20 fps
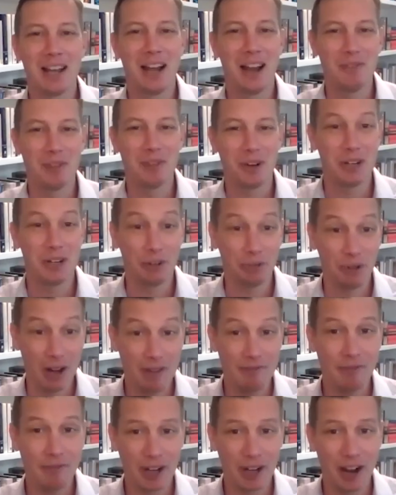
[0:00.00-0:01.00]
governor, you're
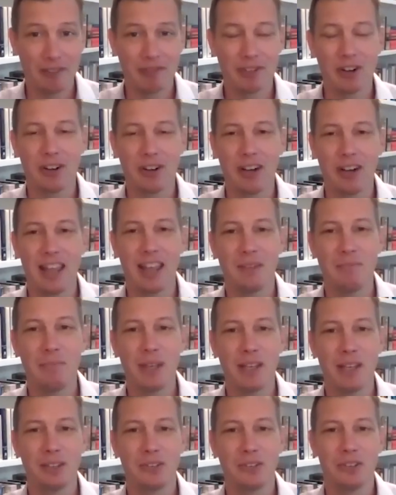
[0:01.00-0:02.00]
running for governor, and
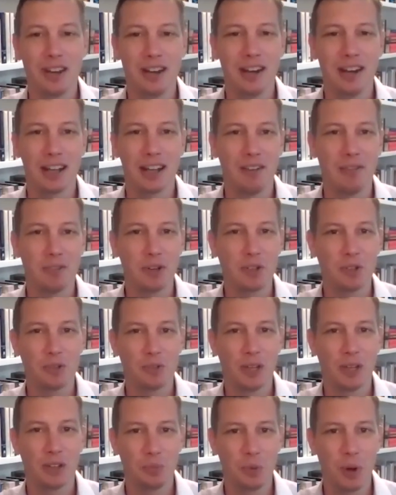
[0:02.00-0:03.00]
being lieutenant governor
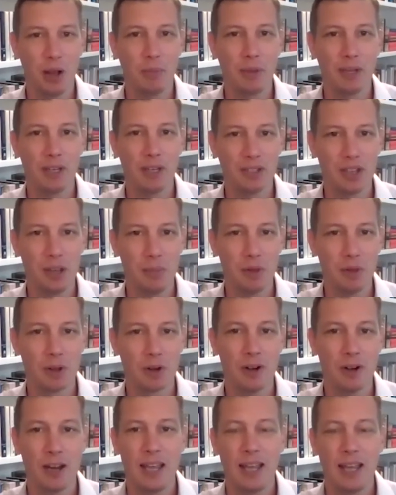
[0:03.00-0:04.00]
is probably
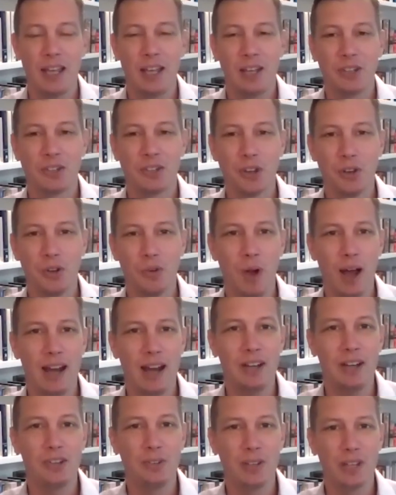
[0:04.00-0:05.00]
similar. So
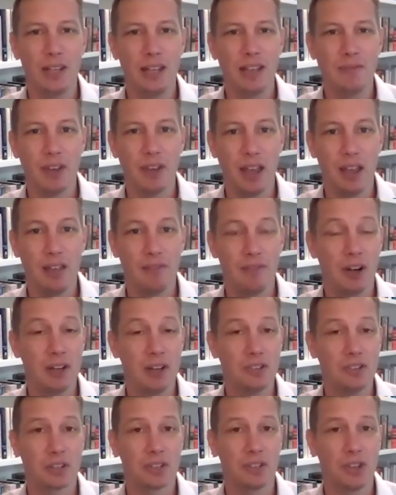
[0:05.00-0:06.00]
why did you leave a
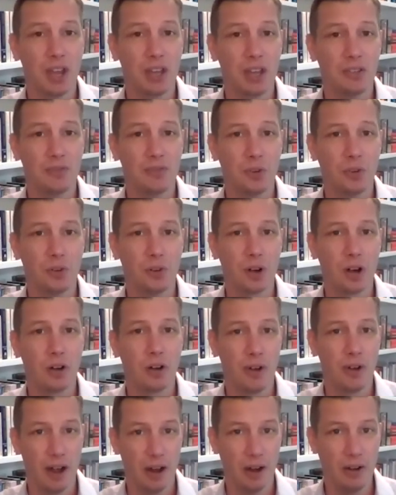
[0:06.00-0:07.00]
very successful
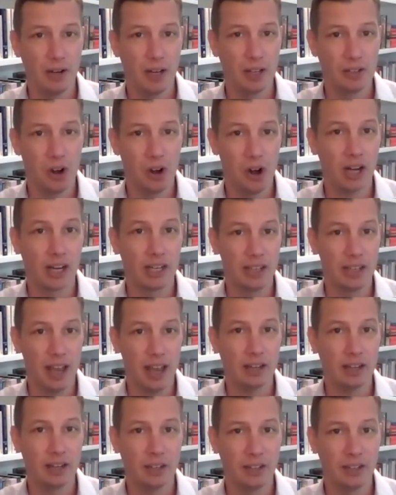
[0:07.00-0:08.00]
career as an
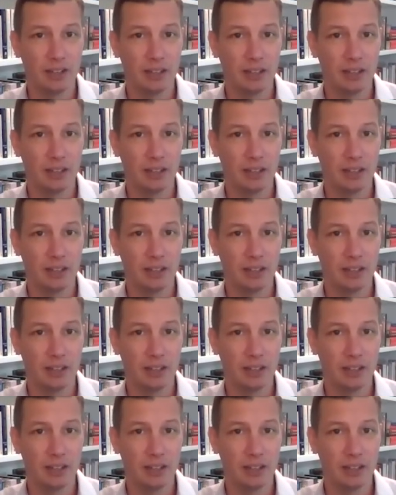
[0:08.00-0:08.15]
architect